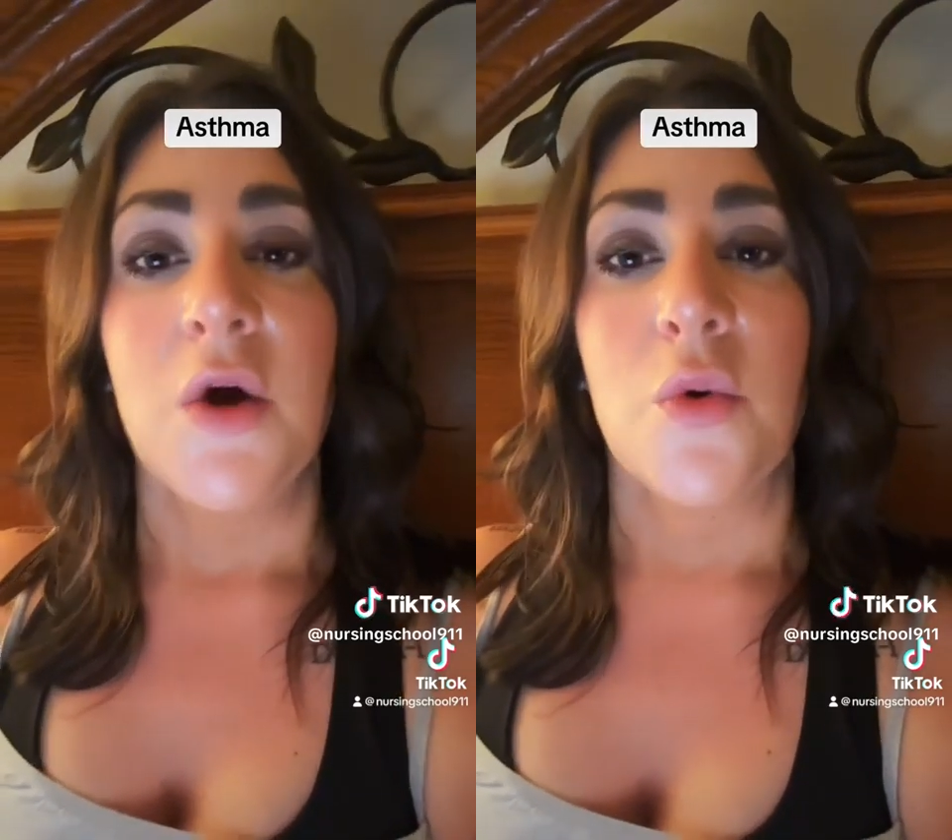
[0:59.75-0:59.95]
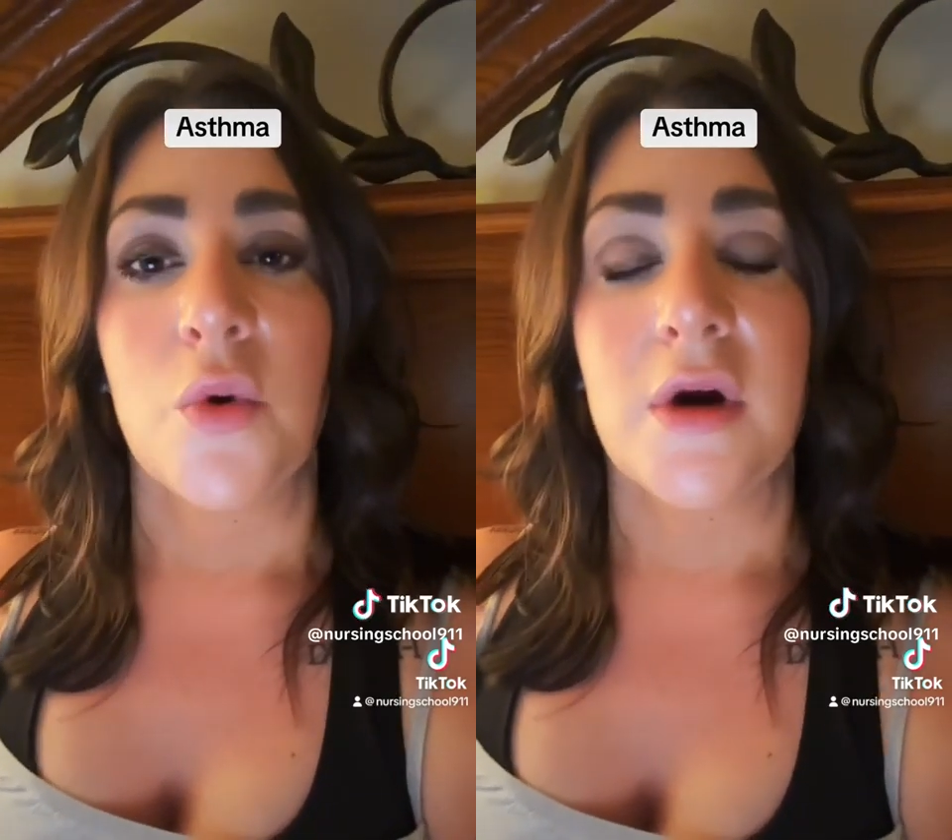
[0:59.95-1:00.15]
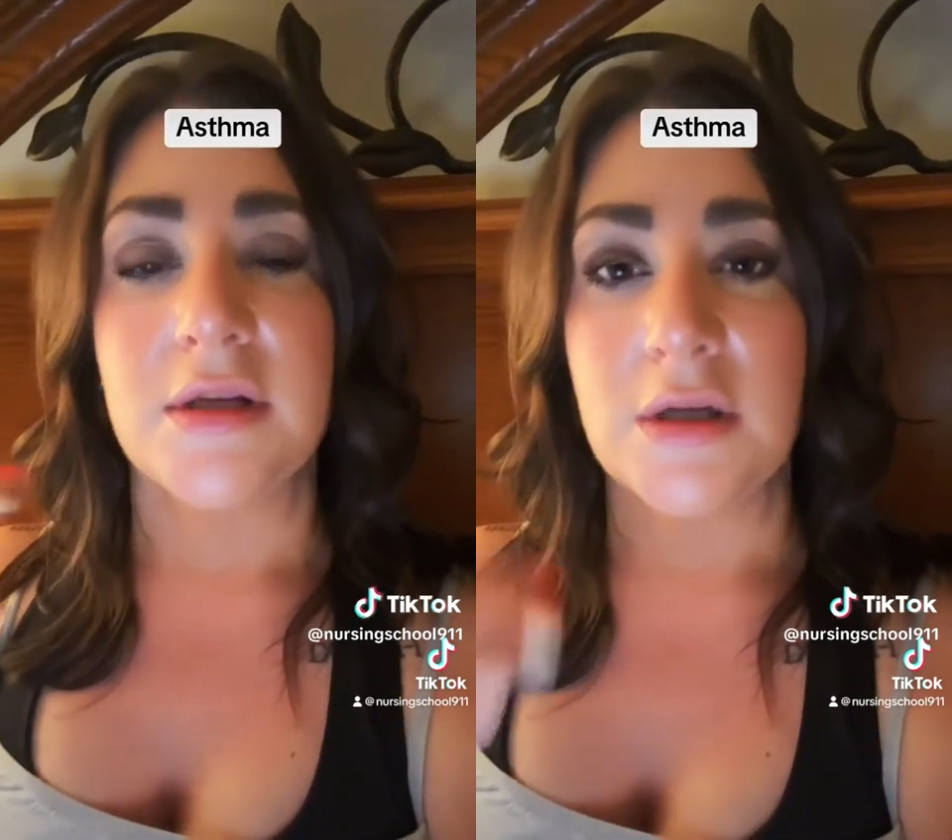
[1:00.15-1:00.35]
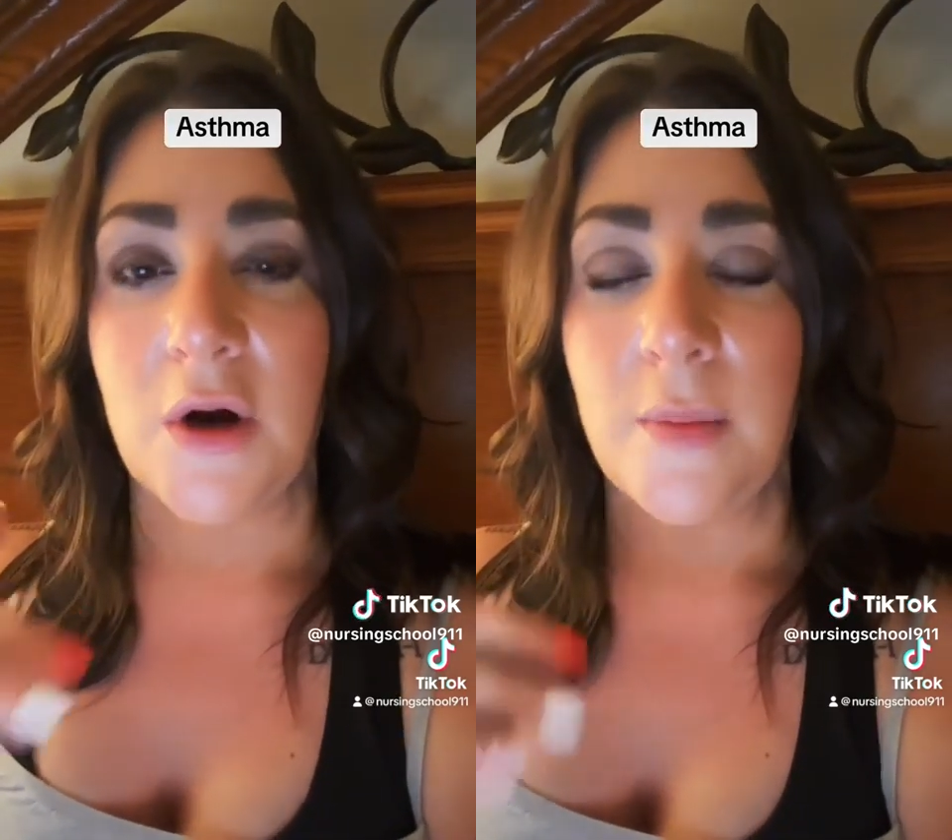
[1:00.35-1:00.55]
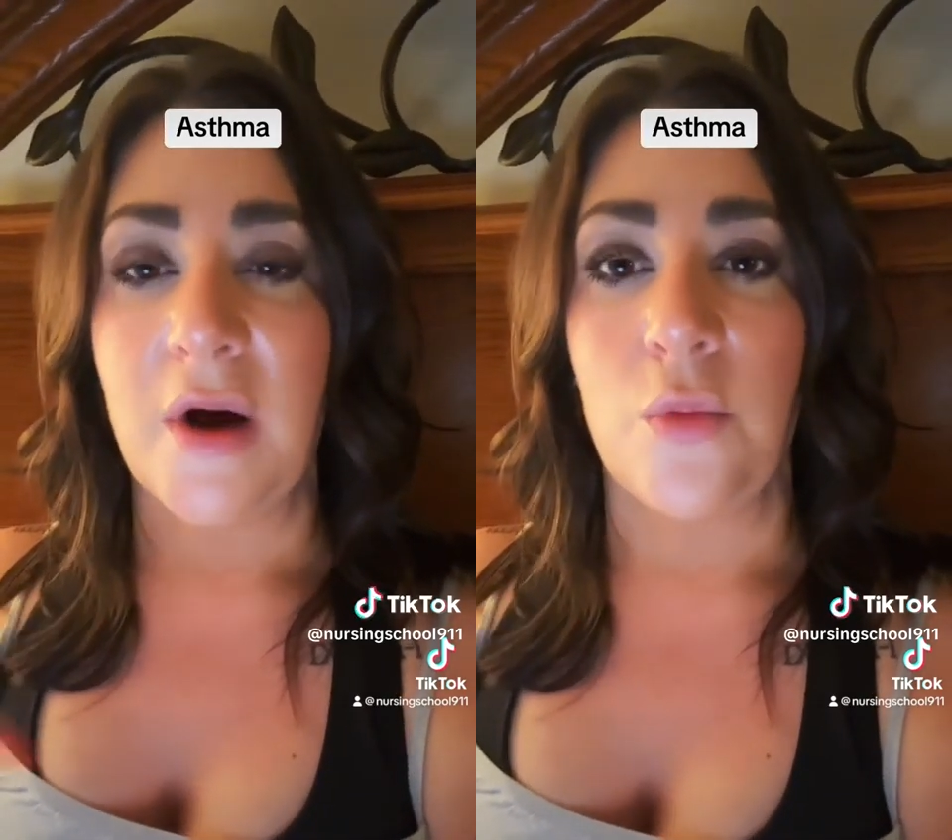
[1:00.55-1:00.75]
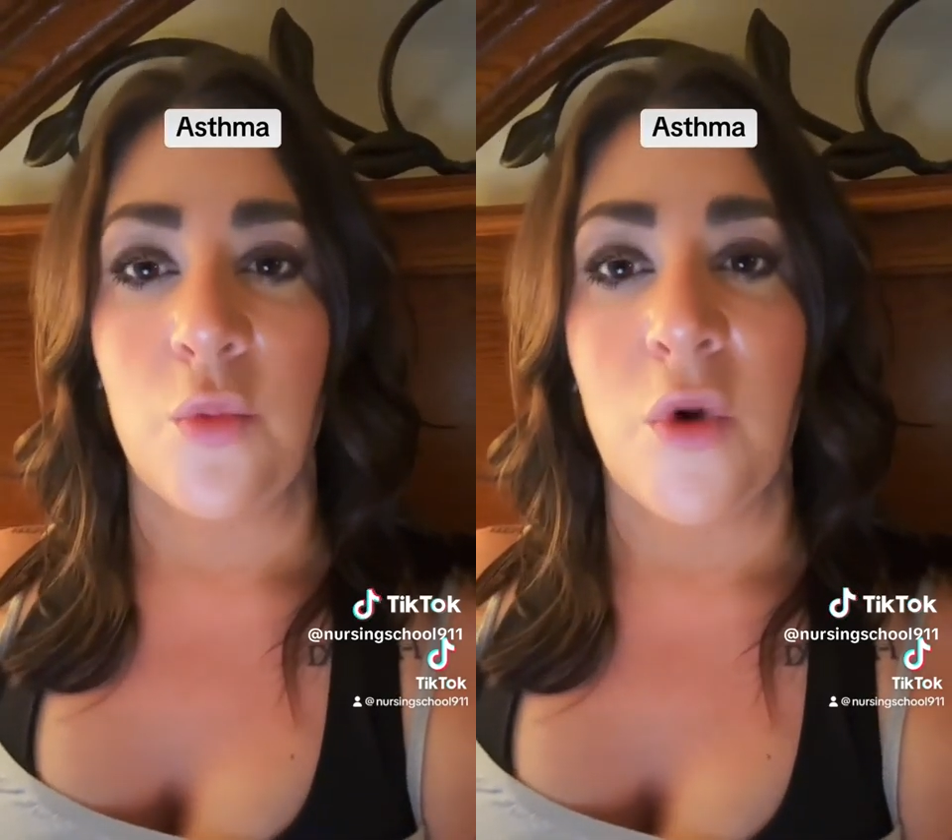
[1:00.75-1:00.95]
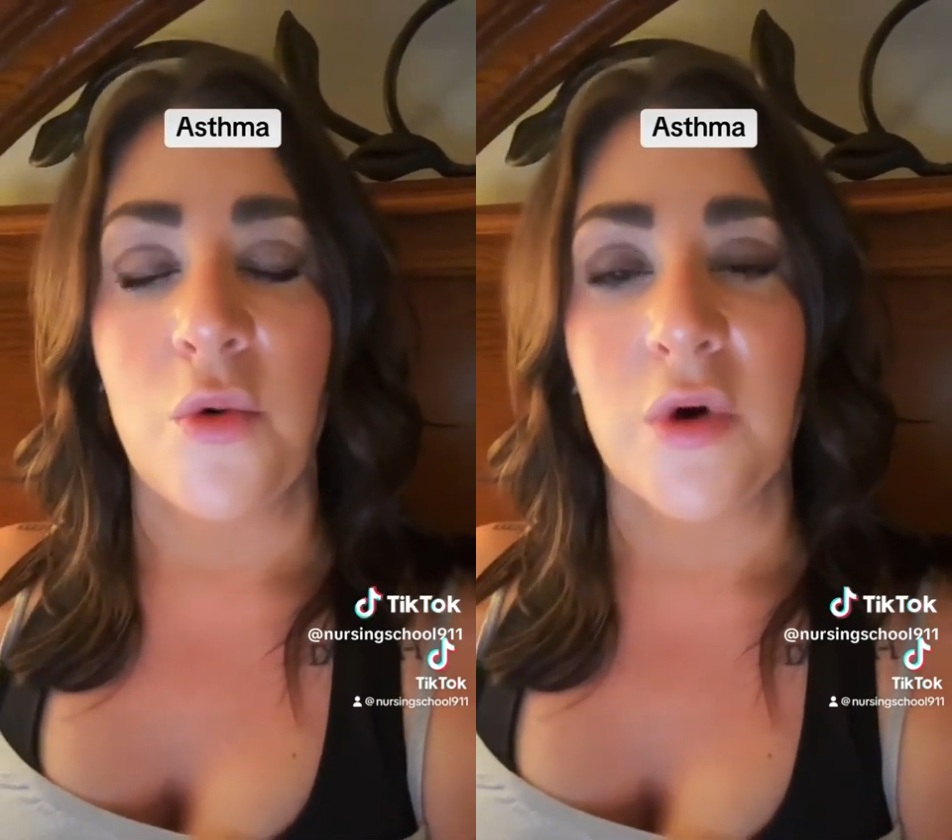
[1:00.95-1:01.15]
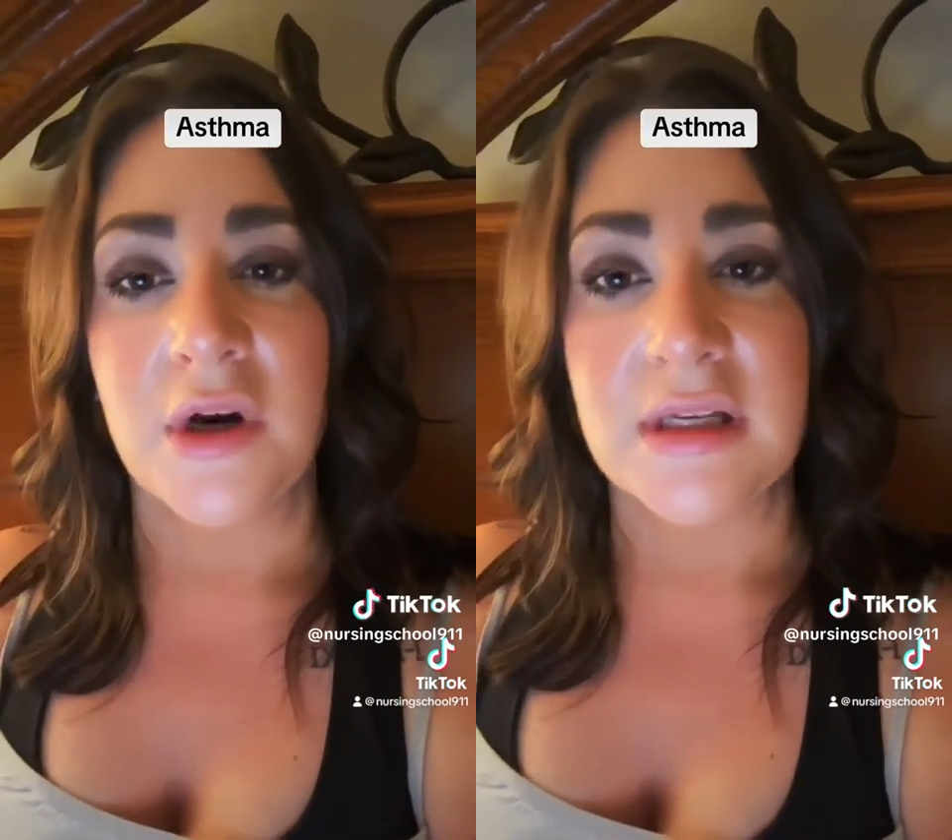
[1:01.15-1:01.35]
we're going to talk about what
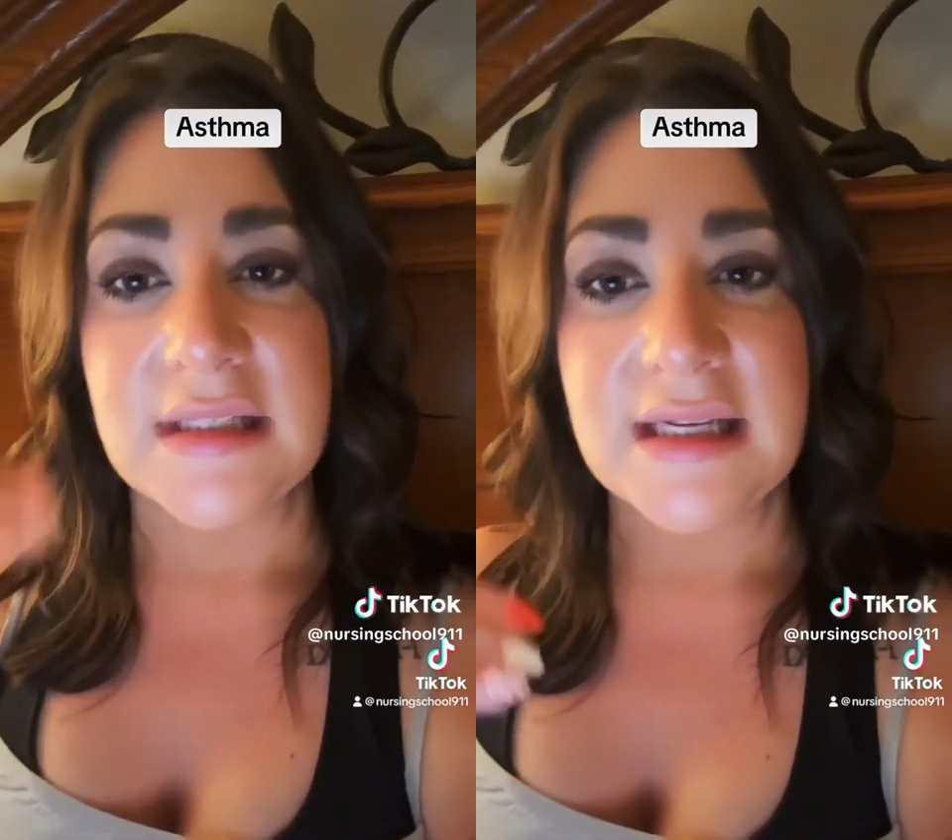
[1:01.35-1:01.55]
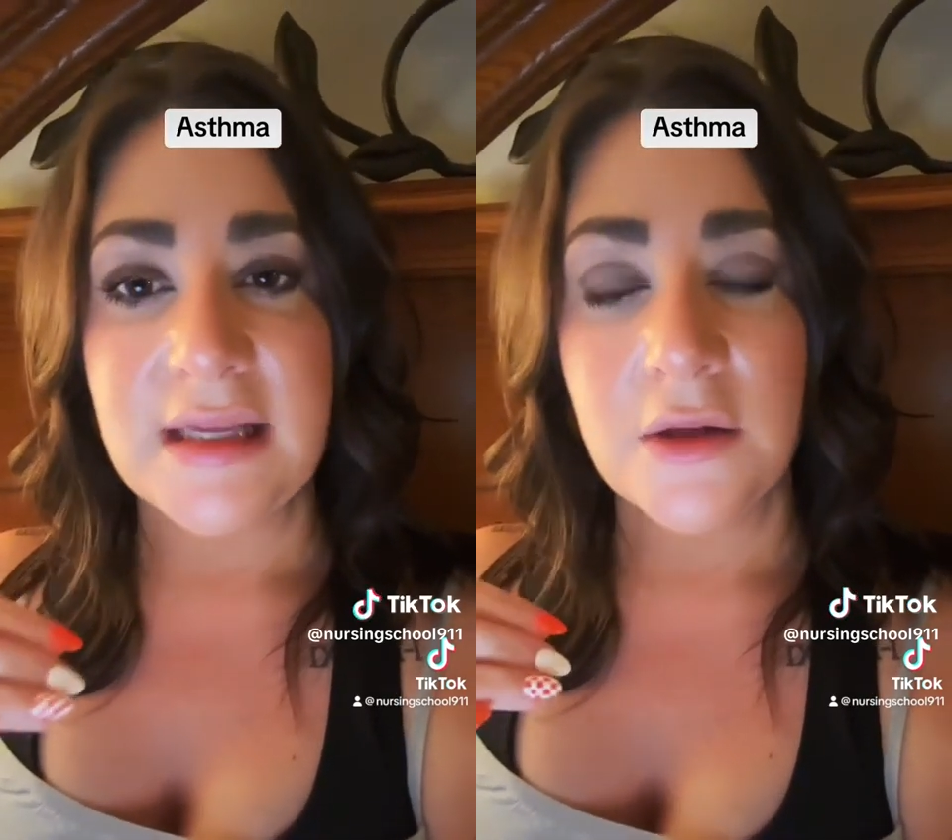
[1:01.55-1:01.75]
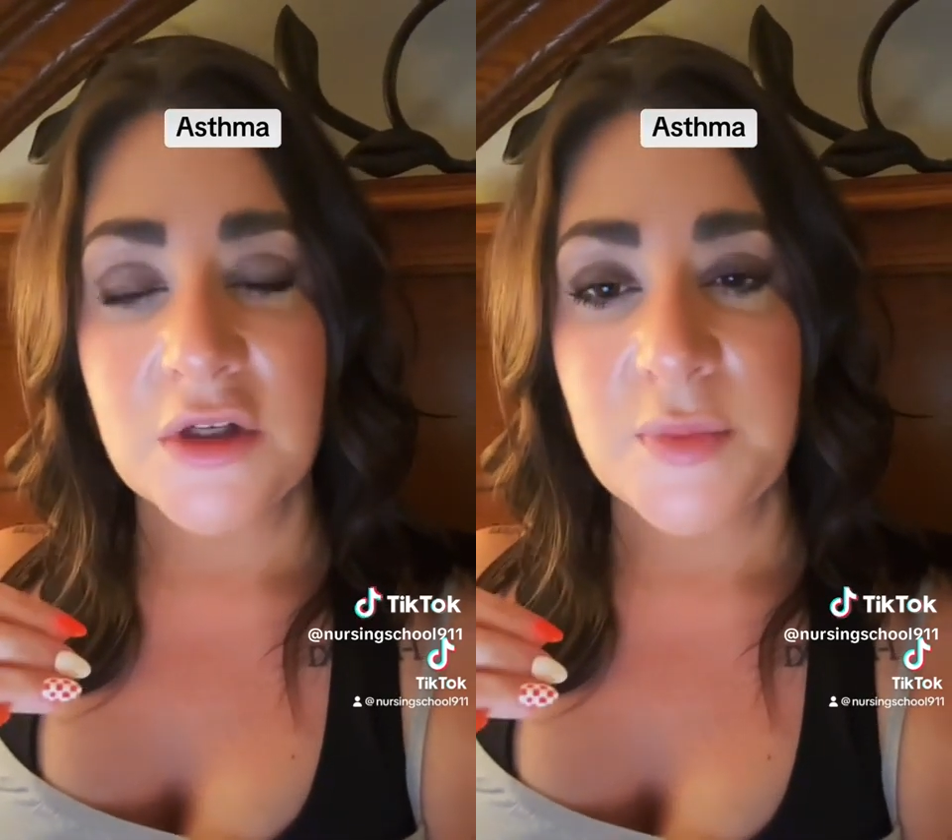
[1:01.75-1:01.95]
we're going to see in those